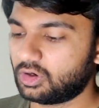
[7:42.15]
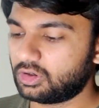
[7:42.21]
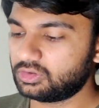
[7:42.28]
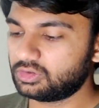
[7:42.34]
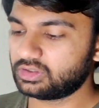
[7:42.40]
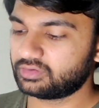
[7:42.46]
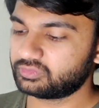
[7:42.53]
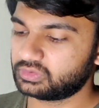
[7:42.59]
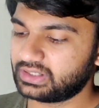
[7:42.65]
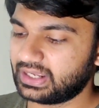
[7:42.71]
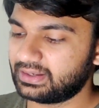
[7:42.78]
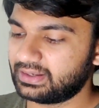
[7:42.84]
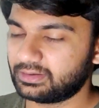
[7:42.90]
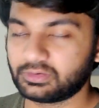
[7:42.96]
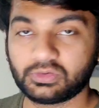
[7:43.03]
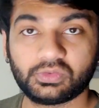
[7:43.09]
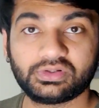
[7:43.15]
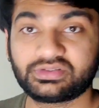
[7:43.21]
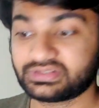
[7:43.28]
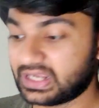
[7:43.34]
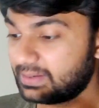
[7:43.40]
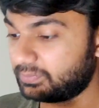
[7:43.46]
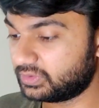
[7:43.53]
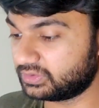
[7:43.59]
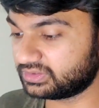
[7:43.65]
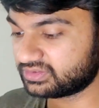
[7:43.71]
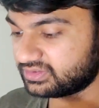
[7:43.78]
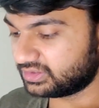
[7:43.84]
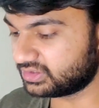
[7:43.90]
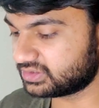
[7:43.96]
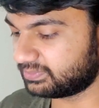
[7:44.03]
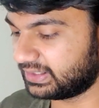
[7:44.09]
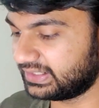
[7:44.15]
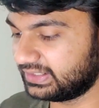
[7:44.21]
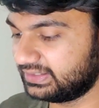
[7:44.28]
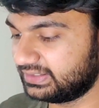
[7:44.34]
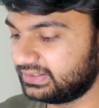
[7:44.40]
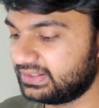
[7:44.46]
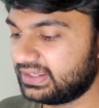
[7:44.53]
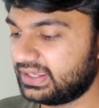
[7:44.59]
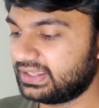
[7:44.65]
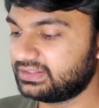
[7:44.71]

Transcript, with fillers: all you have to do is tap on the search button.